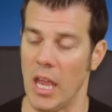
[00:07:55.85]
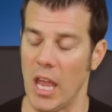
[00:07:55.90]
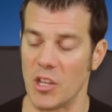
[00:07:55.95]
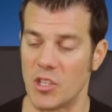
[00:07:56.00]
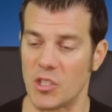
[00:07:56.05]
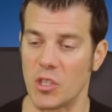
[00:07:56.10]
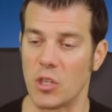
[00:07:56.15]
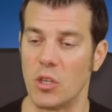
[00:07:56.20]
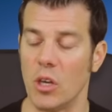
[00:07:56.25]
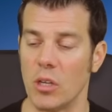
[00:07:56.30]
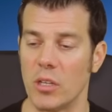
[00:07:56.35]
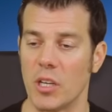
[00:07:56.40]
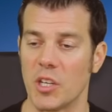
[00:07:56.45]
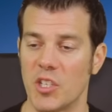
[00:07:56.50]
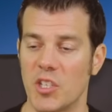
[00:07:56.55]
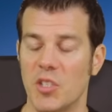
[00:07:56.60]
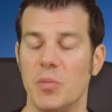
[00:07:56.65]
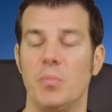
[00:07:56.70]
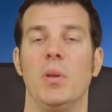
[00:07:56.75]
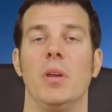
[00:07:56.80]
It's good
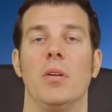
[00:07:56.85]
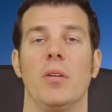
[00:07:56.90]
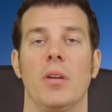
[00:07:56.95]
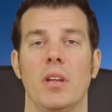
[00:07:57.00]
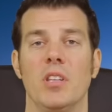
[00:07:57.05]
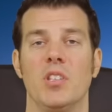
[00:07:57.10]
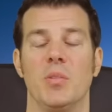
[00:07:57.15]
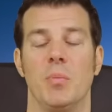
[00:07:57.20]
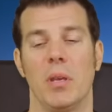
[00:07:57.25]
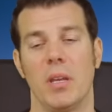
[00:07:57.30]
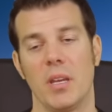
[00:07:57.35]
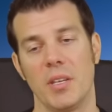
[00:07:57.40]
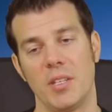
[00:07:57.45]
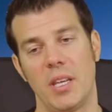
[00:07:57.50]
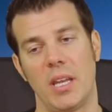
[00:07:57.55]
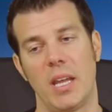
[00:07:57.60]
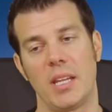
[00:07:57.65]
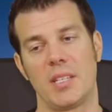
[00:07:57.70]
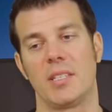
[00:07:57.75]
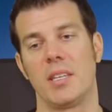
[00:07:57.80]
experience
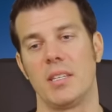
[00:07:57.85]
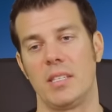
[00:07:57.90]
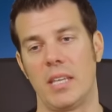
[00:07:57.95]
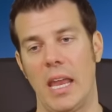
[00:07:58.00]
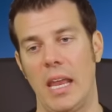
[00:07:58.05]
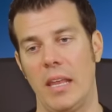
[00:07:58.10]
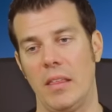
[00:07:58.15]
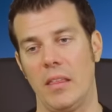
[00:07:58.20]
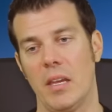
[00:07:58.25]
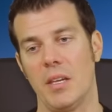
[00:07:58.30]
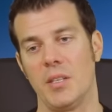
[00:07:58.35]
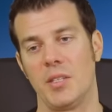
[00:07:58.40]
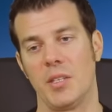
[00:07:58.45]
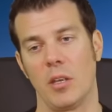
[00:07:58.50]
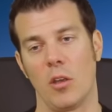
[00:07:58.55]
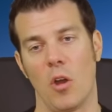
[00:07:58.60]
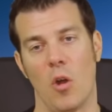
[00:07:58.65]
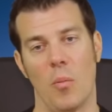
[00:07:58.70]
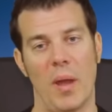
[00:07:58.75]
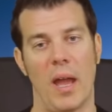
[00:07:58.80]
because he gets to take this
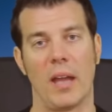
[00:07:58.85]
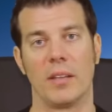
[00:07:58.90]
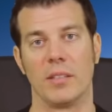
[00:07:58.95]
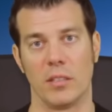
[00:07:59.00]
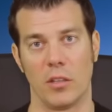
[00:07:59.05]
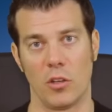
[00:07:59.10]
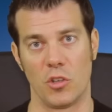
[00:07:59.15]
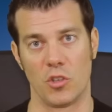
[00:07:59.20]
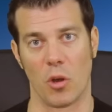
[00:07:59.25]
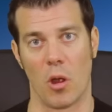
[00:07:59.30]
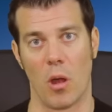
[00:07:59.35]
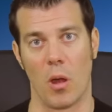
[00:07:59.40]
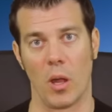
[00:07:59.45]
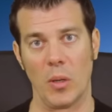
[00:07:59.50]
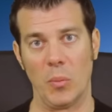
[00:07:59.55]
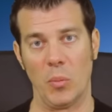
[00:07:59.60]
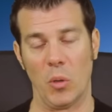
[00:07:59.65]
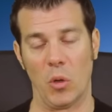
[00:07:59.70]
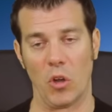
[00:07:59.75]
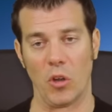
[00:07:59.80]
and go back to the
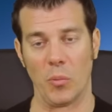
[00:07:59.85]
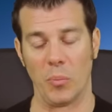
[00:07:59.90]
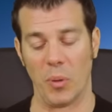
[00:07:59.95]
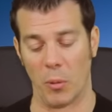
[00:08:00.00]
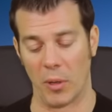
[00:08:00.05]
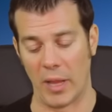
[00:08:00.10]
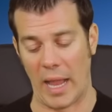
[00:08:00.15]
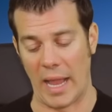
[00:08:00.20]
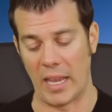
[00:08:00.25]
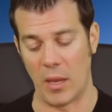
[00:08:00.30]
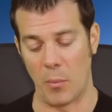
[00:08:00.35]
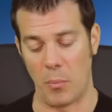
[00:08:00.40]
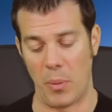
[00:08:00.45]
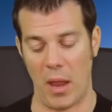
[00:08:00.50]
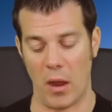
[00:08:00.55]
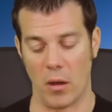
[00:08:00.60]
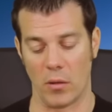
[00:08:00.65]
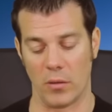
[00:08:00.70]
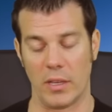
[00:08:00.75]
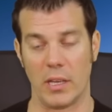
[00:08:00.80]
drawing board. But when I
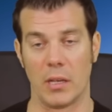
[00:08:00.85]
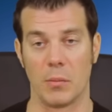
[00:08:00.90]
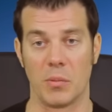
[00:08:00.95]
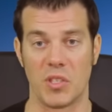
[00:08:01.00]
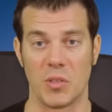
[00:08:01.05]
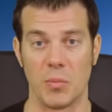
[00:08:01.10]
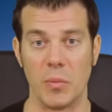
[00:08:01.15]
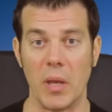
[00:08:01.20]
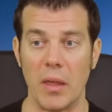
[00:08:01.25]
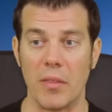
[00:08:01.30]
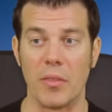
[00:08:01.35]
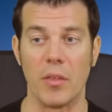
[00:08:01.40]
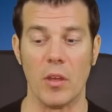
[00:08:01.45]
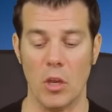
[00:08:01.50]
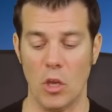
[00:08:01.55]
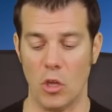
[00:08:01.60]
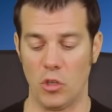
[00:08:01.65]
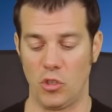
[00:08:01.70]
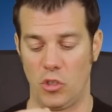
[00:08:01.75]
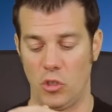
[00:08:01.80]
compare Liam
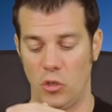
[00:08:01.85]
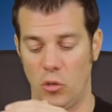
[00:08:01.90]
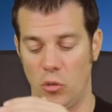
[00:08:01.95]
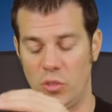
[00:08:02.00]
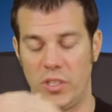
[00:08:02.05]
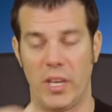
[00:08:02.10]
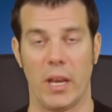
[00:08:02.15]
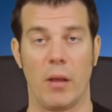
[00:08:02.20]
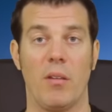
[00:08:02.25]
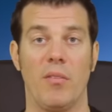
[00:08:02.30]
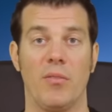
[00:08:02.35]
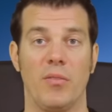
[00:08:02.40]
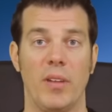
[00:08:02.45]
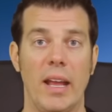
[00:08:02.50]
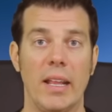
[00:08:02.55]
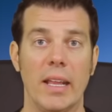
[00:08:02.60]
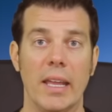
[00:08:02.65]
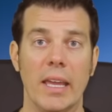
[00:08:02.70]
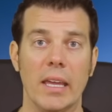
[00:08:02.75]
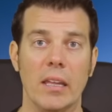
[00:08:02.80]
Smith to Terry
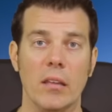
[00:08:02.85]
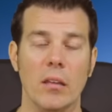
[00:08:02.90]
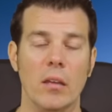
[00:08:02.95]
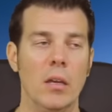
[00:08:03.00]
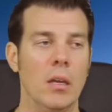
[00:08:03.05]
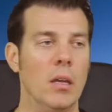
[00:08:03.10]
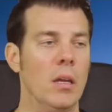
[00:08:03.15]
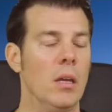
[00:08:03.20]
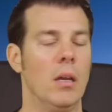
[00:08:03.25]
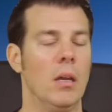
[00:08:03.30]
Flanagan,